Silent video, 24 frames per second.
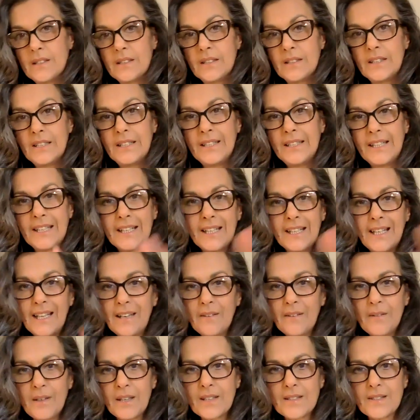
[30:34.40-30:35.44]
And in the
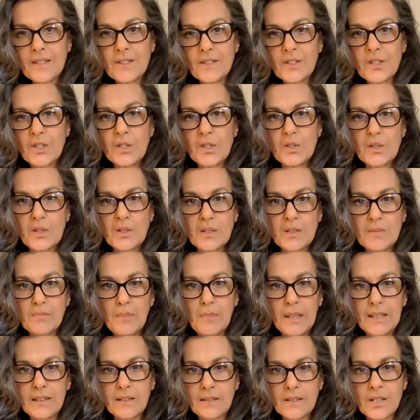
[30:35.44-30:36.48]
allowing, it's not just
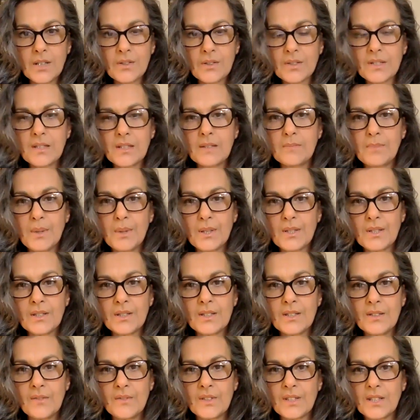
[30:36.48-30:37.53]
mental toxic
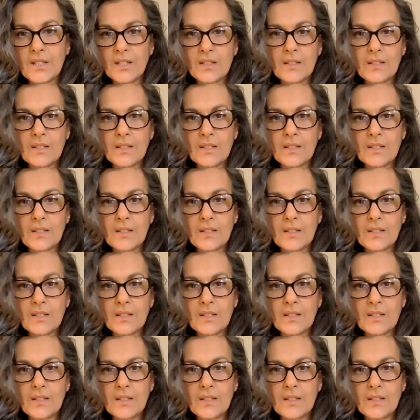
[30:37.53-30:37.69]
positivity.